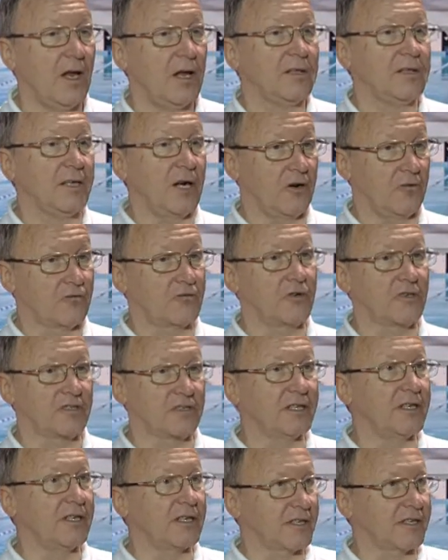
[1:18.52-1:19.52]
Yeah, of course
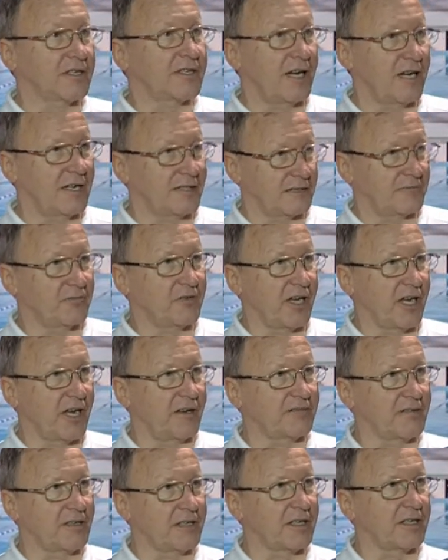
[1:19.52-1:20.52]
in the result we
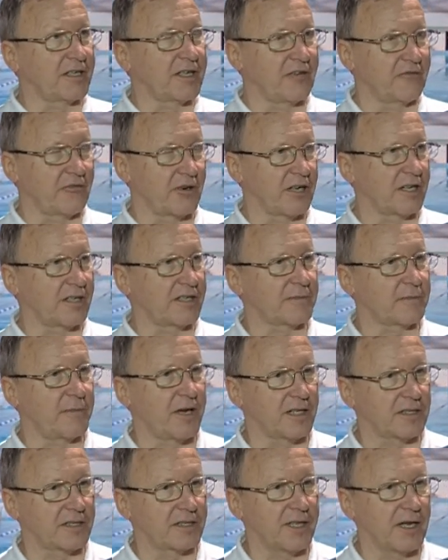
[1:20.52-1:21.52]
have a difference,
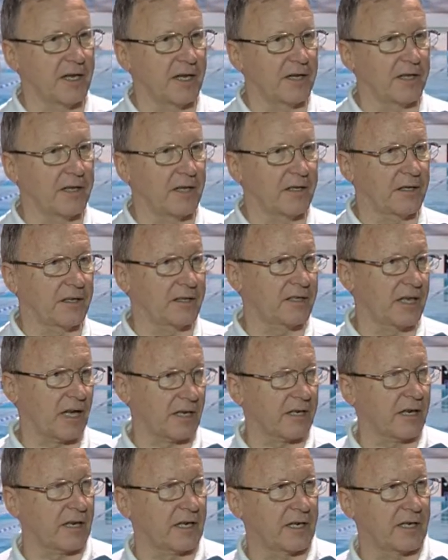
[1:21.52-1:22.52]
but
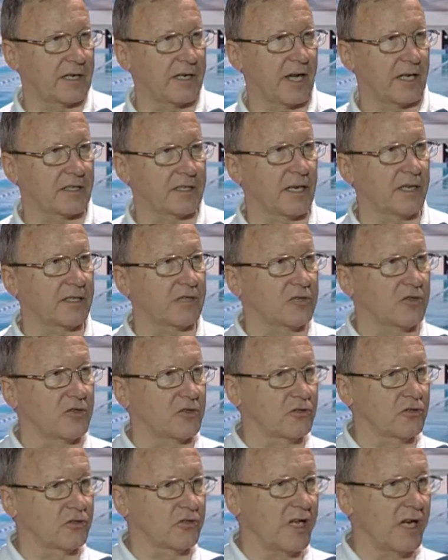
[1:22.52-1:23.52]
technically as I saw
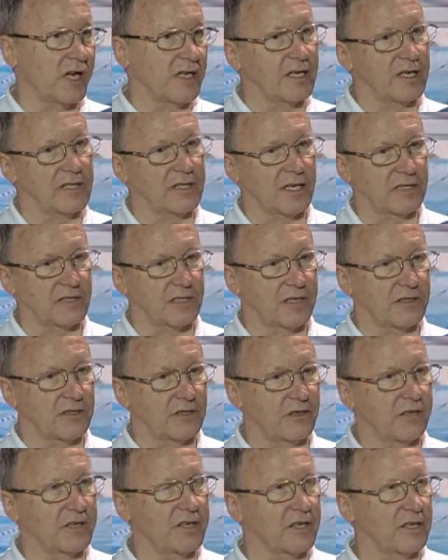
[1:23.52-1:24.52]
today and as I
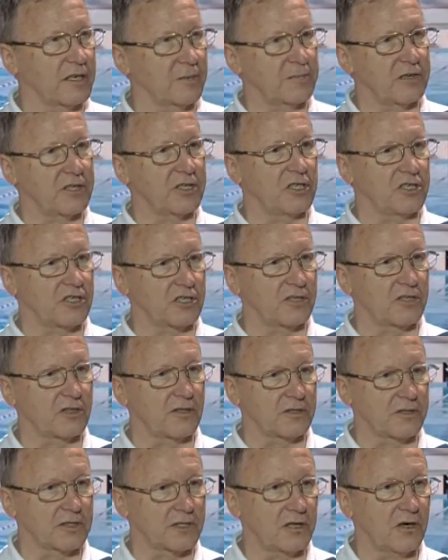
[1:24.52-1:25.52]
saw in the competition
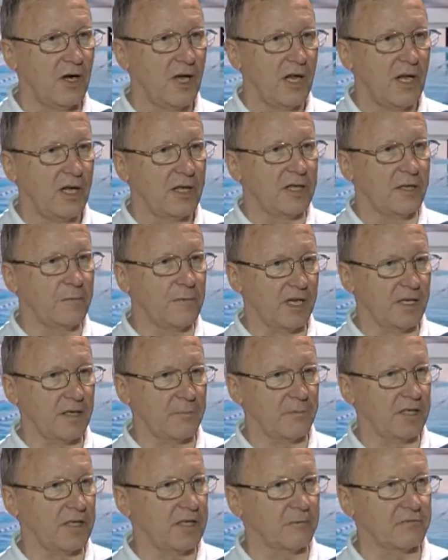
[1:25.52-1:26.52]
also, in my
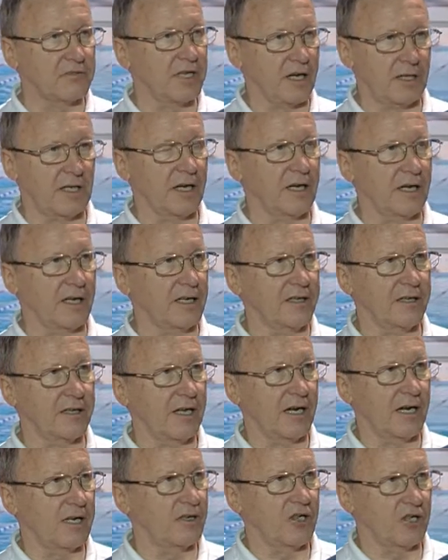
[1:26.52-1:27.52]
opinion technically
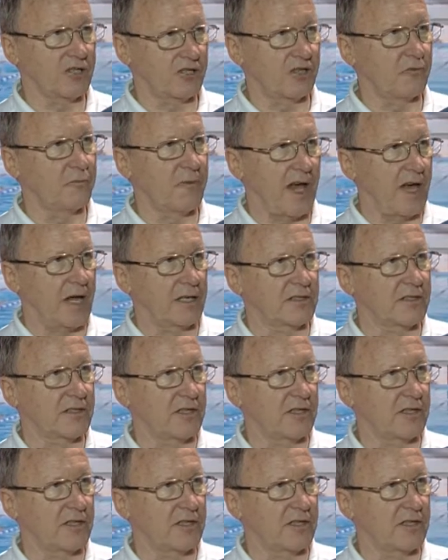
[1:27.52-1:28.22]
they are not so bad.